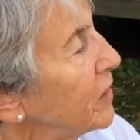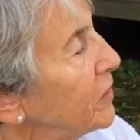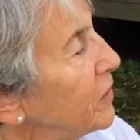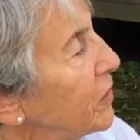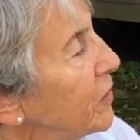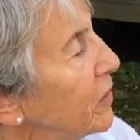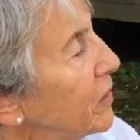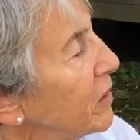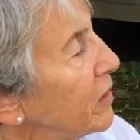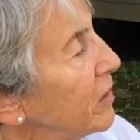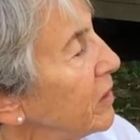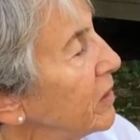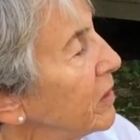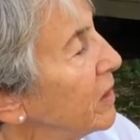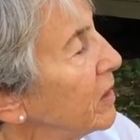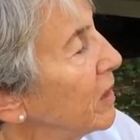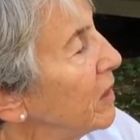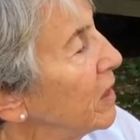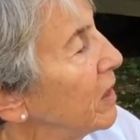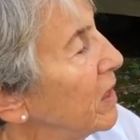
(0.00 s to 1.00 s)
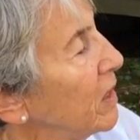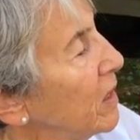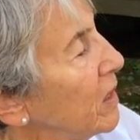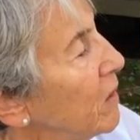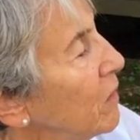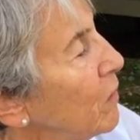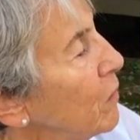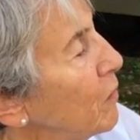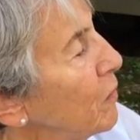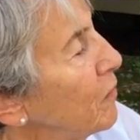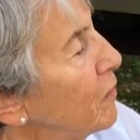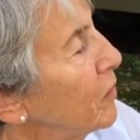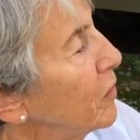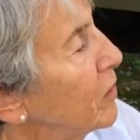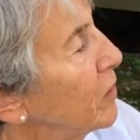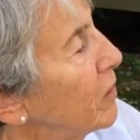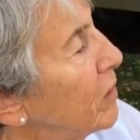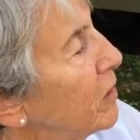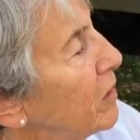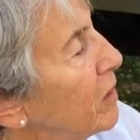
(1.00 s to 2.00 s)
under,
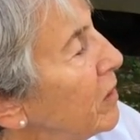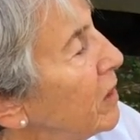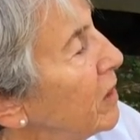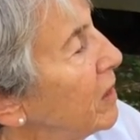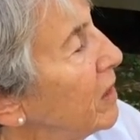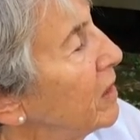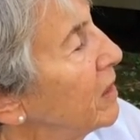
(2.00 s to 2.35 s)
over,